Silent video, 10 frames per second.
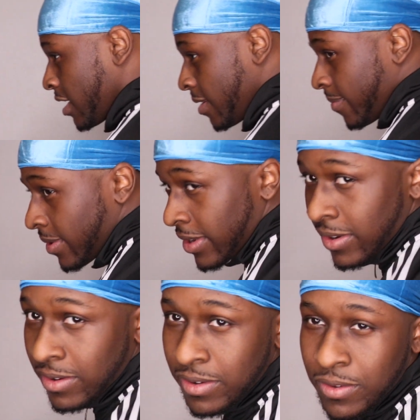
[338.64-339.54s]

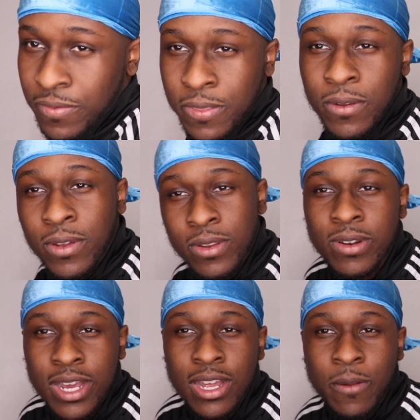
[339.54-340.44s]
Boom. You can do
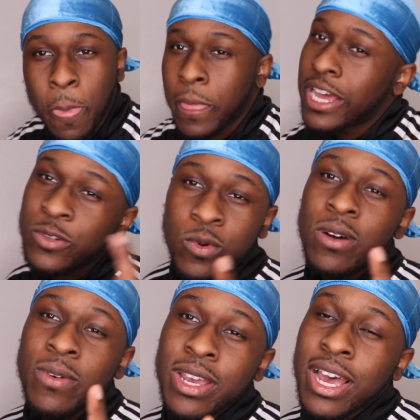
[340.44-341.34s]
that. That's
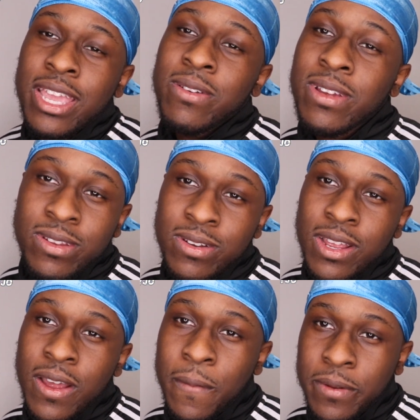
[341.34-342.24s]
one way how you can do
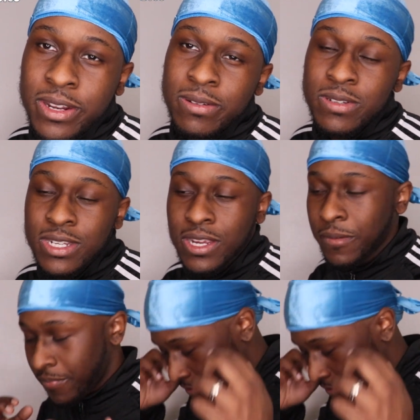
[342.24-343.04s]
that, you know what I'm saying?